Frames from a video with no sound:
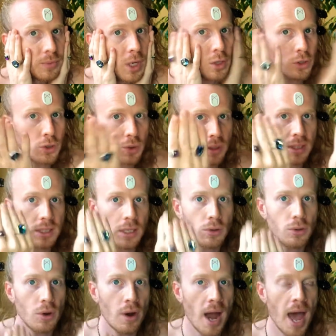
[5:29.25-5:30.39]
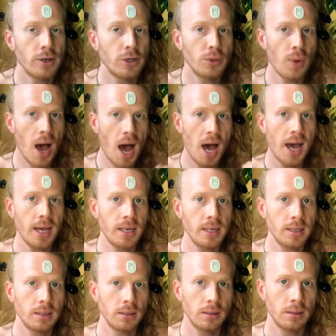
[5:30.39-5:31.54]
So you conceal your hand, you hide
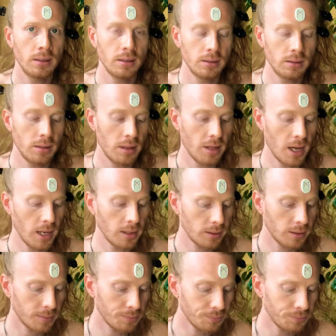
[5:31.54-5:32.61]
things.